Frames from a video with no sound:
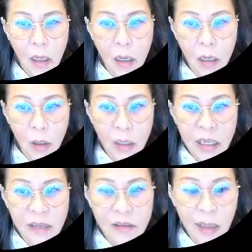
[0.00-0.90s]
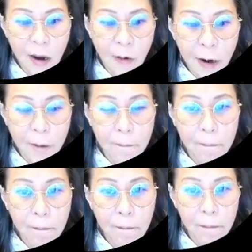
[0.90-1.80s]
her ink star right
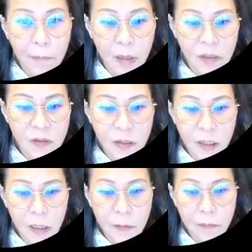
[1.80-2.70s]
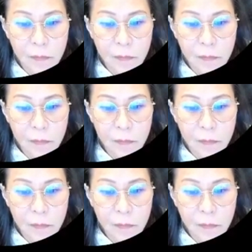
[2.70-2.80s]
her Zheng Yin